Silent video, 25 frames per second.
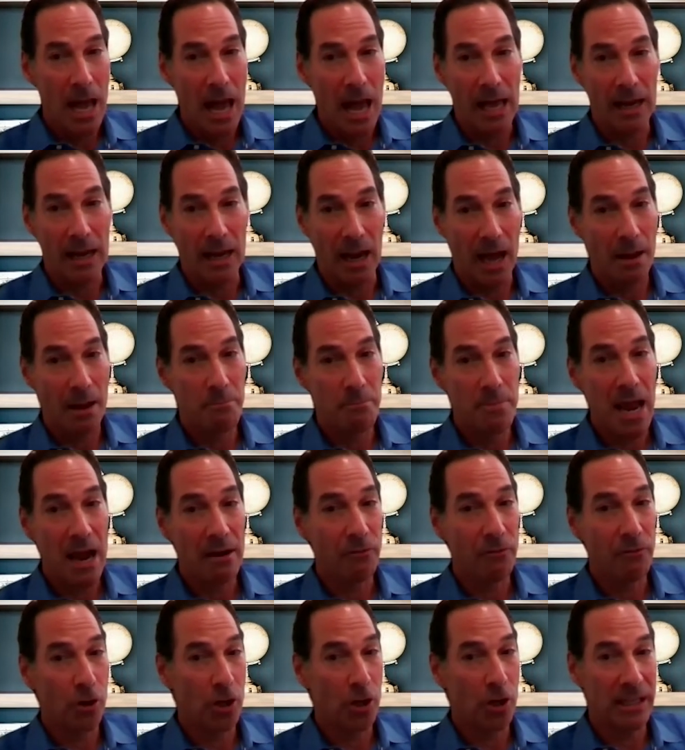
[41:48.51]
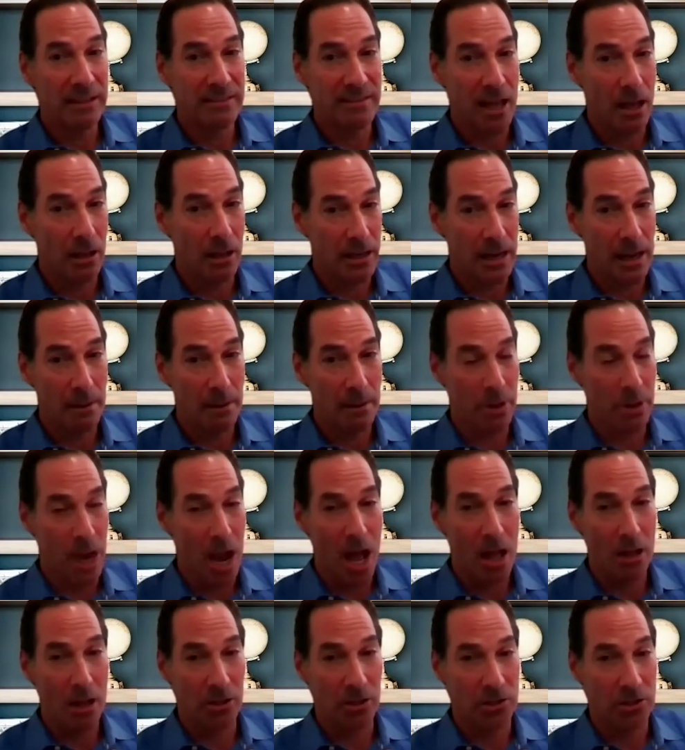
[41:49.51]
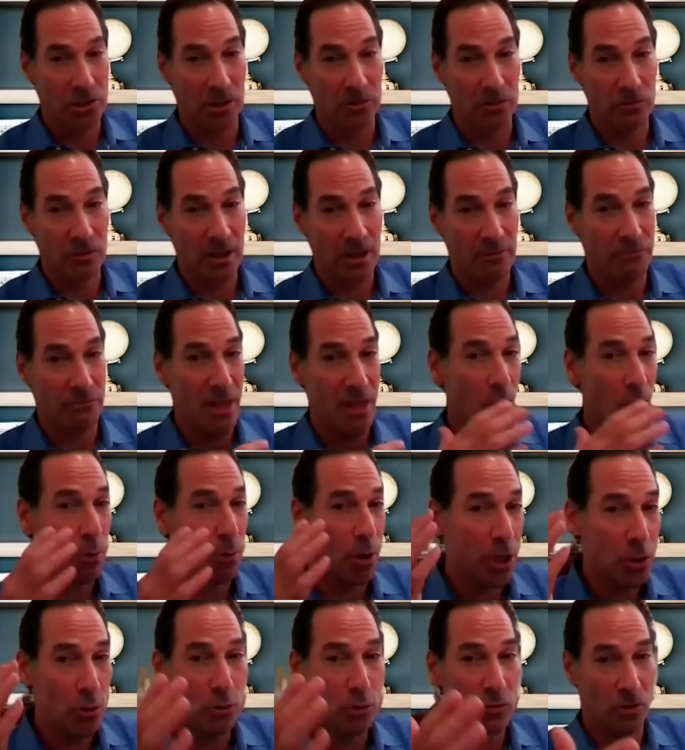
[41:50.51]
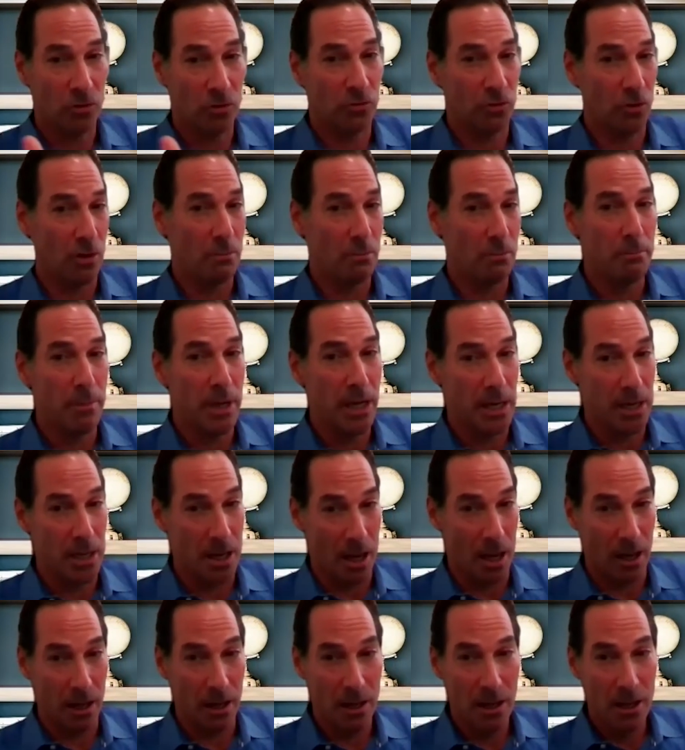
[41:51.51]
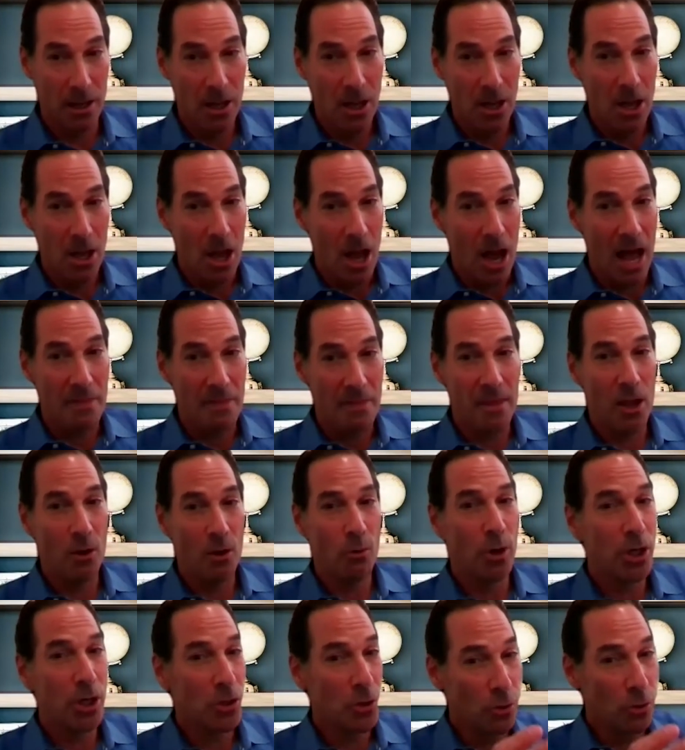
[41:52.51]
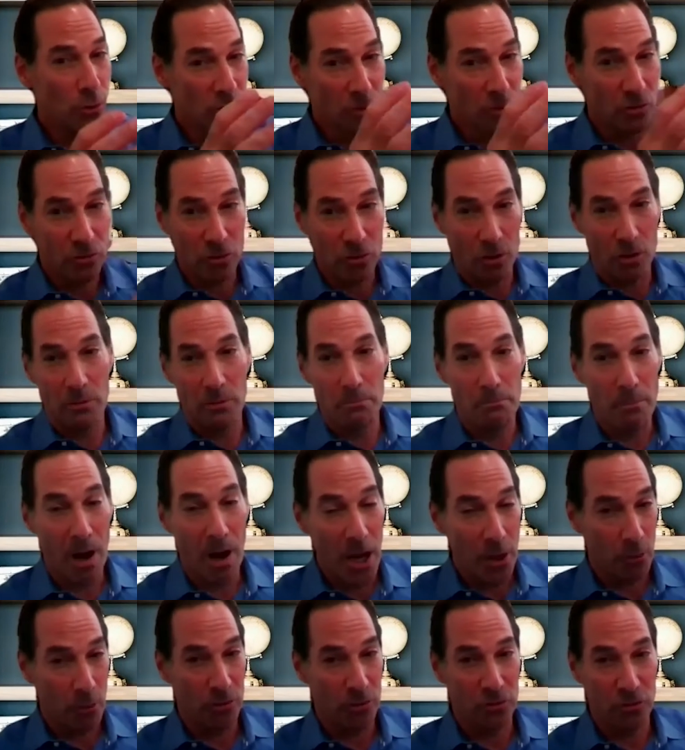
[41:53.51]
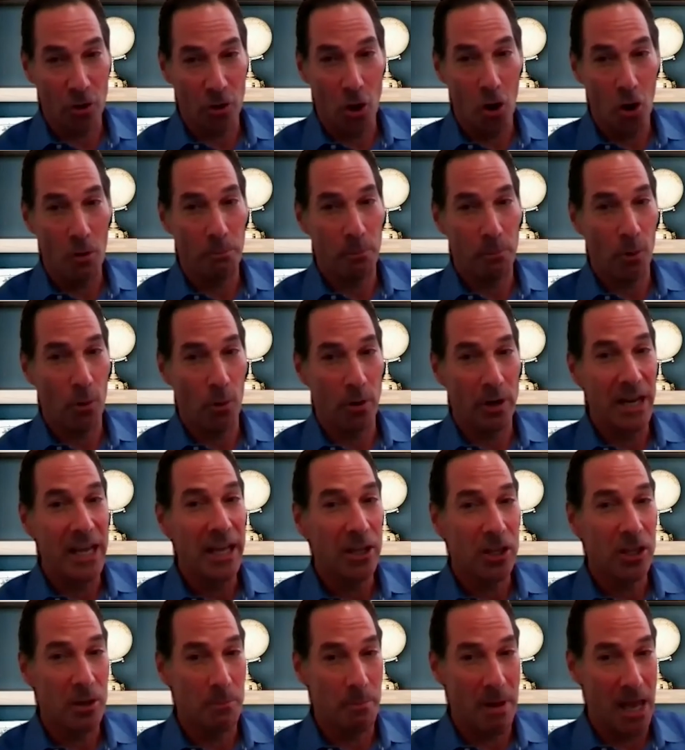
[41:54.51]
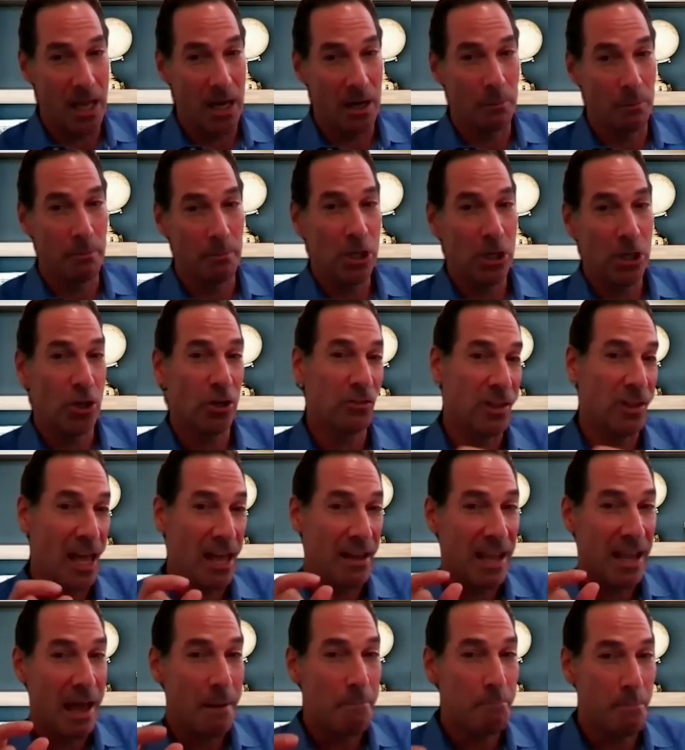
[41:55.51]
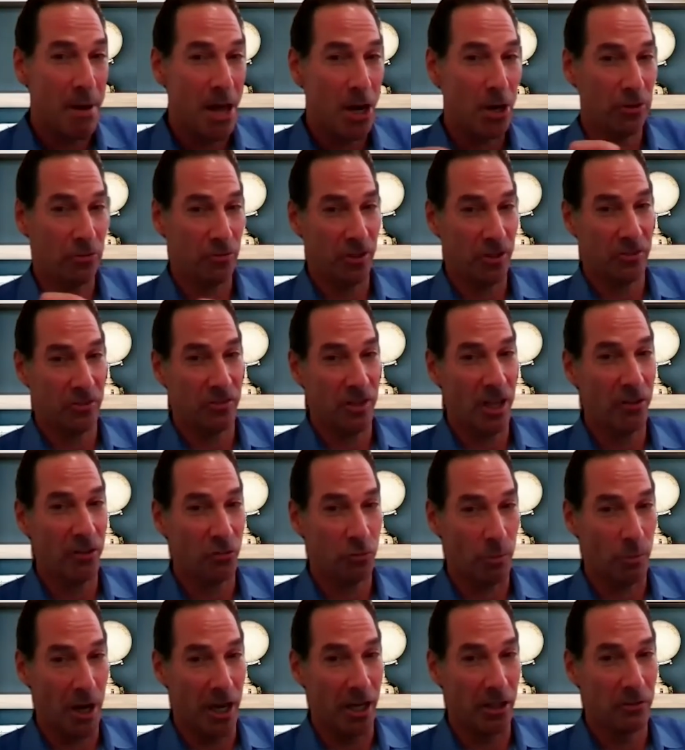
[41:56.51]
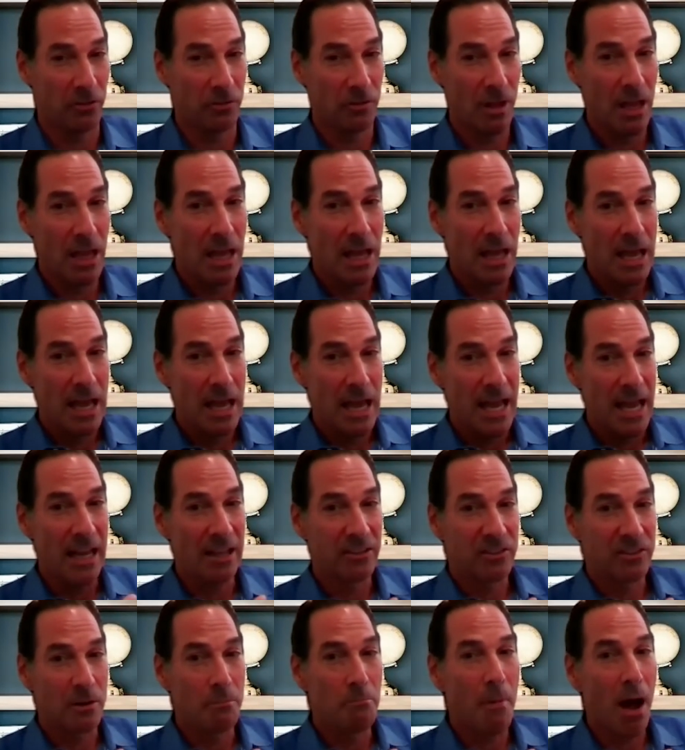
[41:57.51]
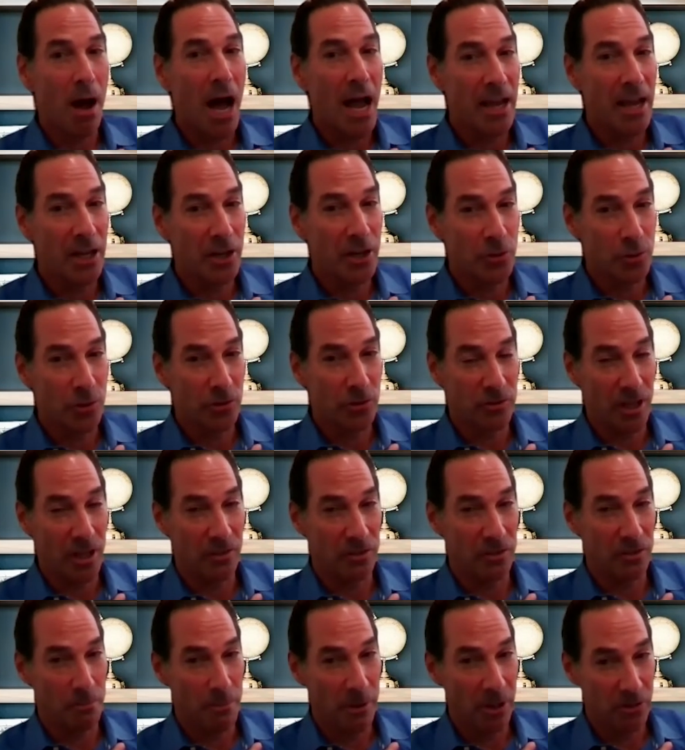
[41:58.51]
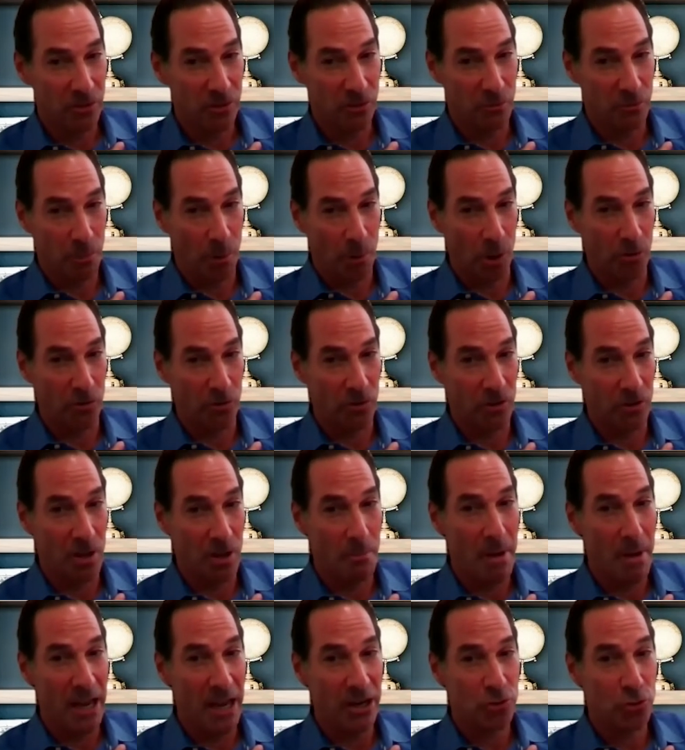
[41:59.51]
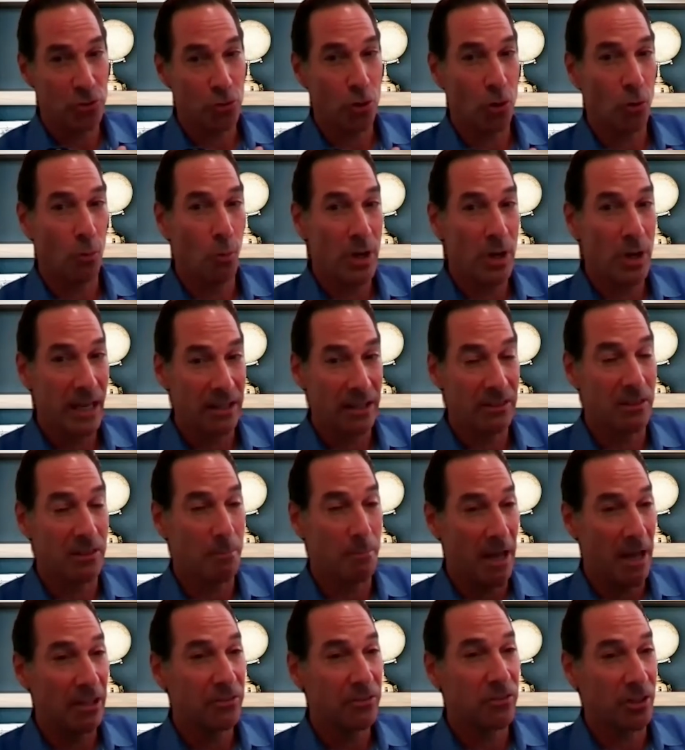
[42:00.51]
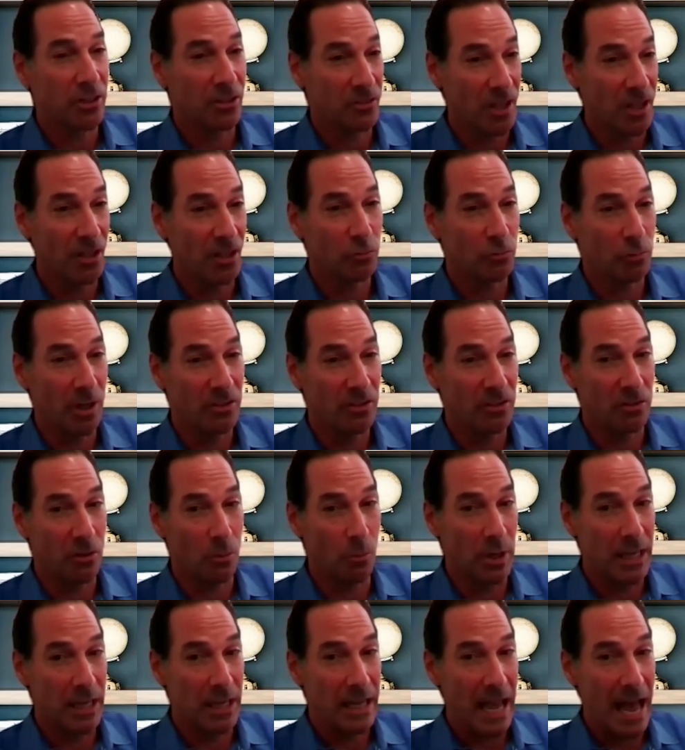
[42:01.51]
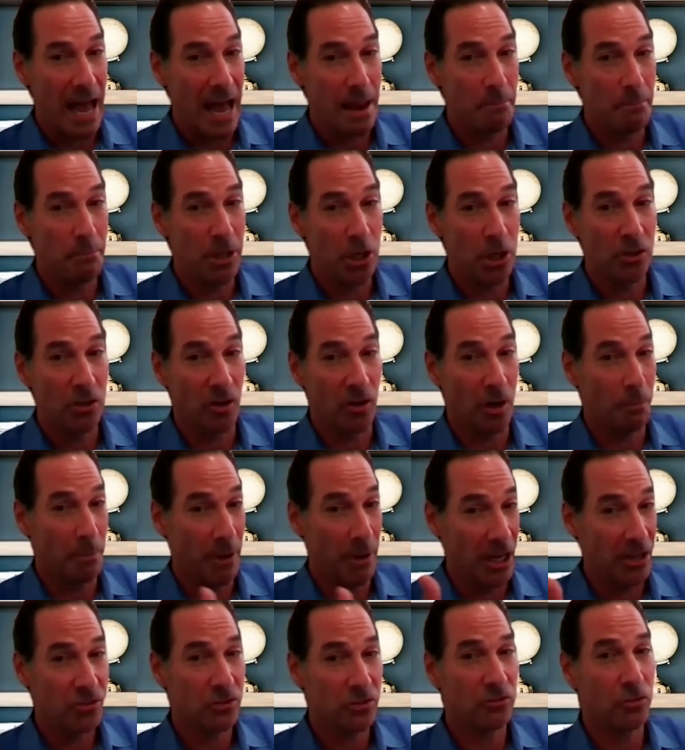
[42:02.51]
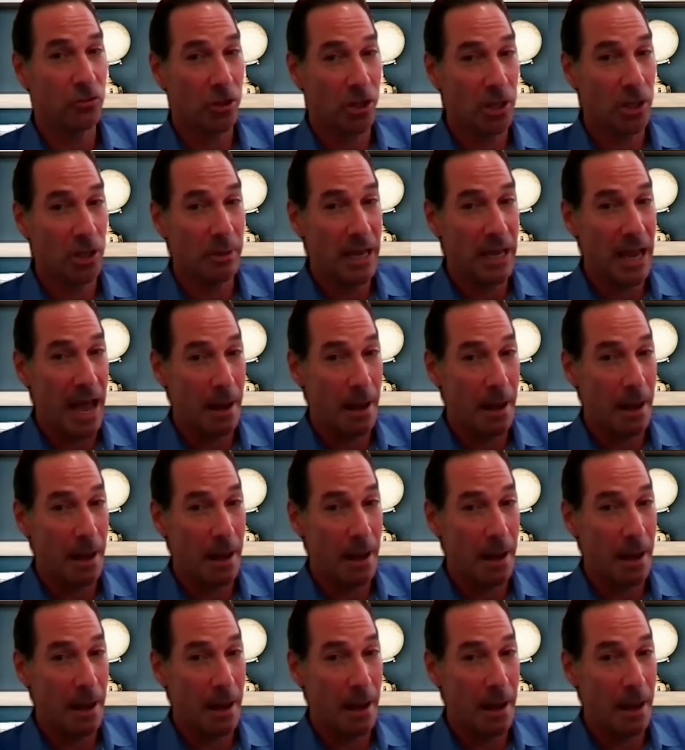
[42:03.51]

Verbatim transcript: And I'm never going to tell an embryologist if they want to use a certain media, and they want to use a certain microscope or an incubator because they get better success rates. It's in my interest as a business person to make sure we get the best success rates that we can because our patients are going to be